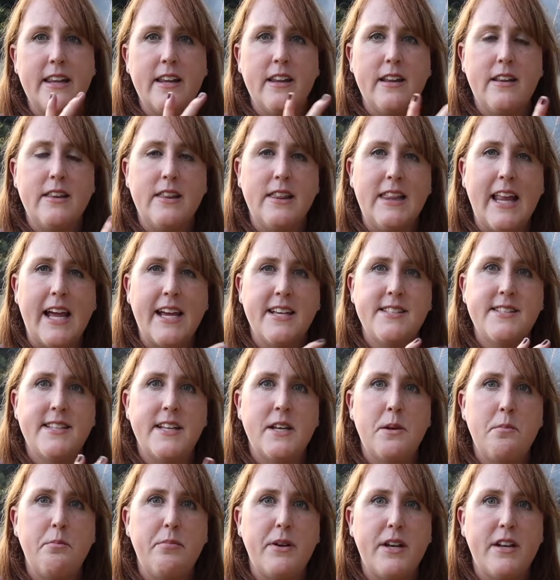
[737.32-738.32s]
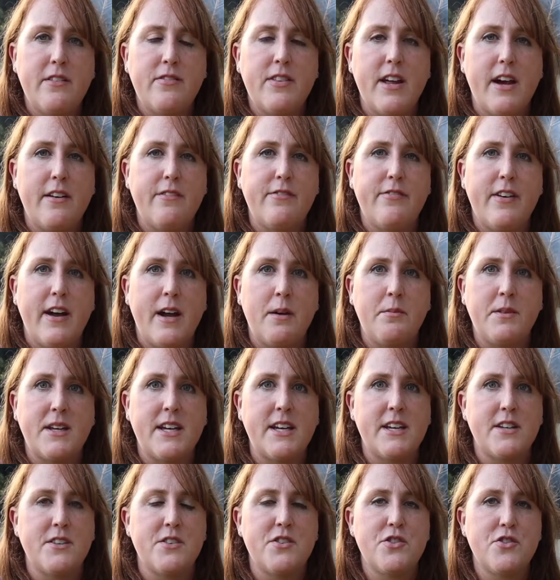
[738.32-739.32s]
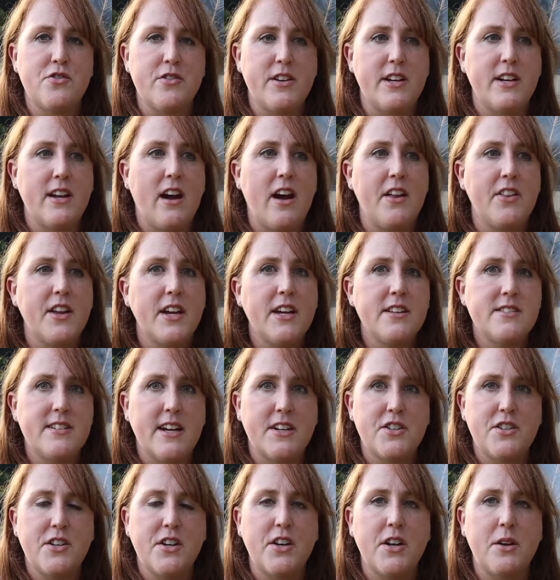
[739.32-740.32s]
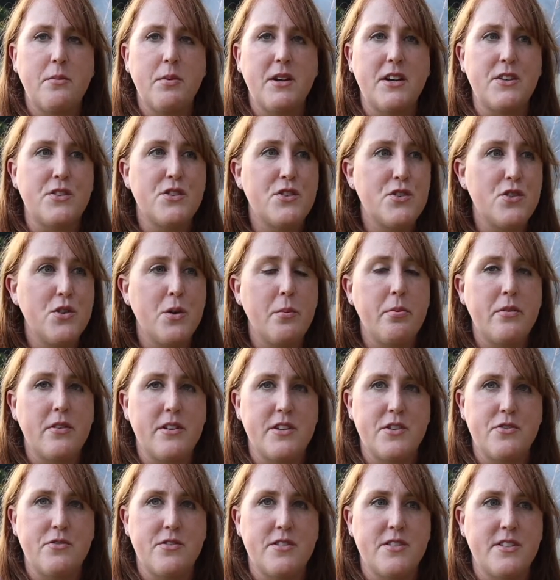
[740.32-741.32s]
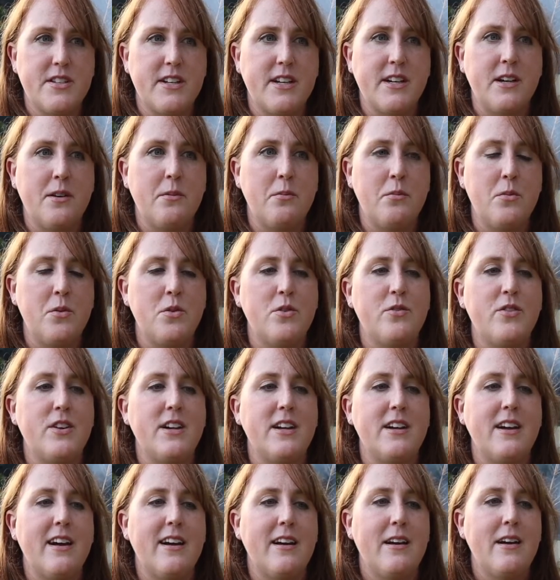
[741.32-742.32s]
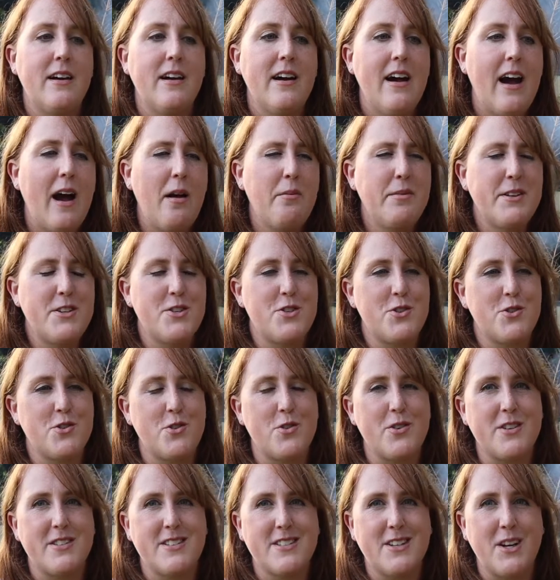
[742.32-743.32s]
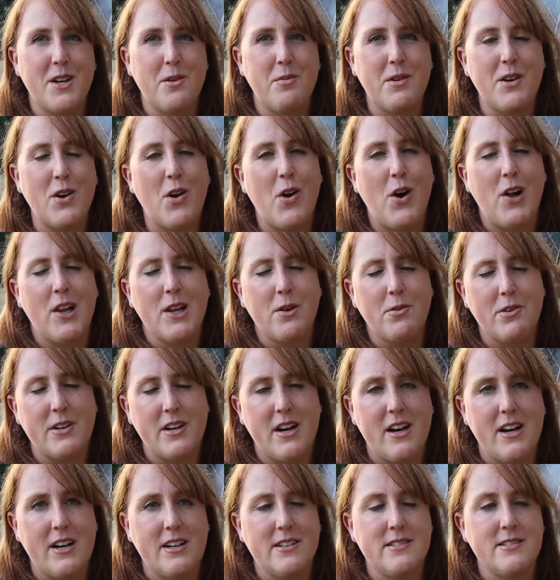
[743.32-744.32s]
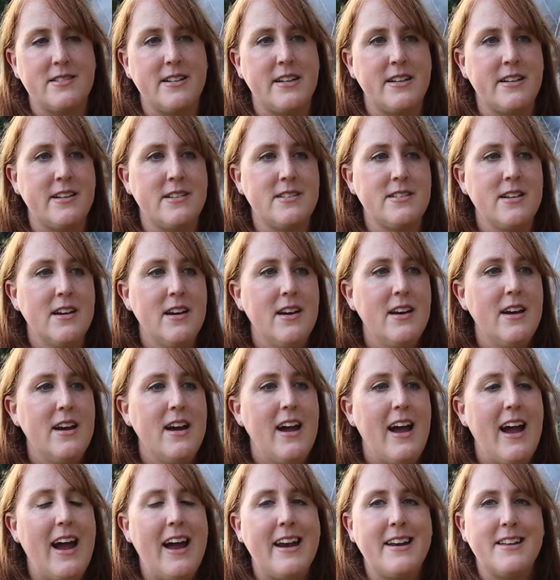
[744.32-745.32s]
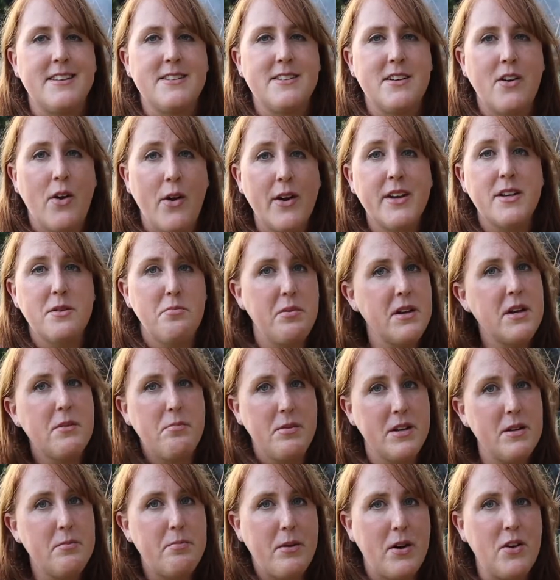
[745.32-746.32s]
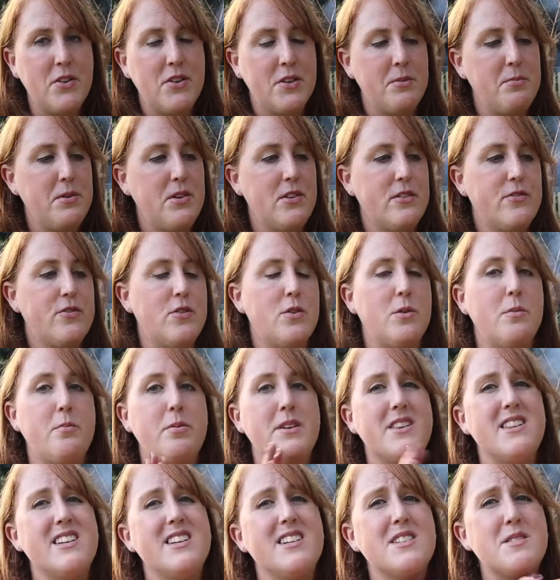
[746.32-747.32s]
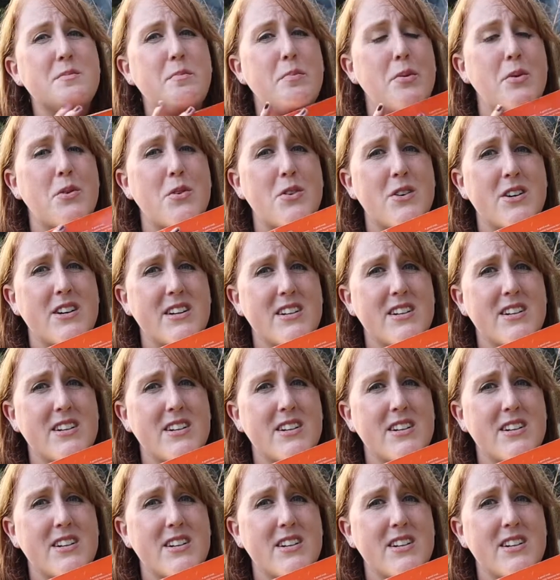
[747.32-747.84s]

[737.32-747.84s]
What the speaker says: lace in a bit of that family history, I think it's actually going to be a super interesting movie. I mean, sure, it's going to be Hollywoodized and it's going to be a bit Bold and the Beautiful, but this book